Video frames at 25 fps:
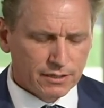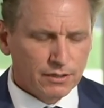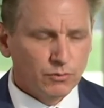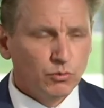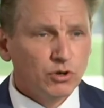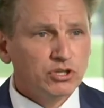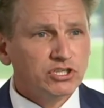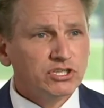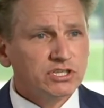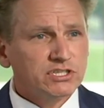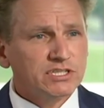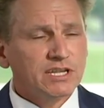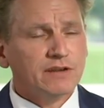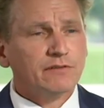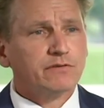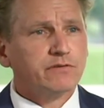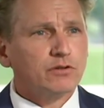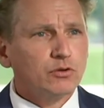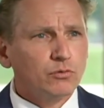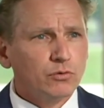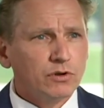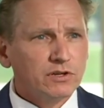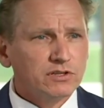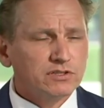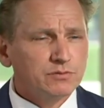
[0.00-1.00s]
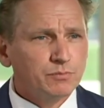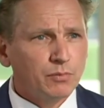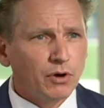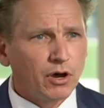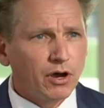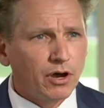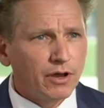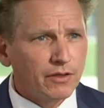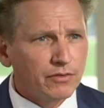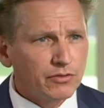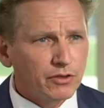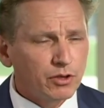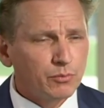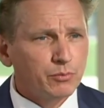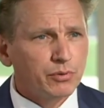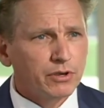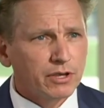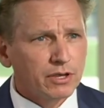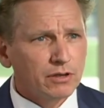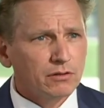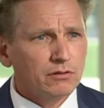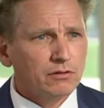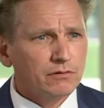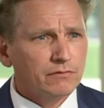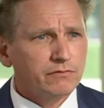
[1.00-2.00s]
which is influenced by the
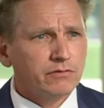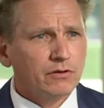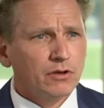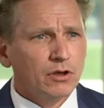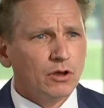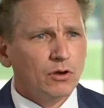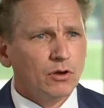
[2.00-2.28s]
appeal of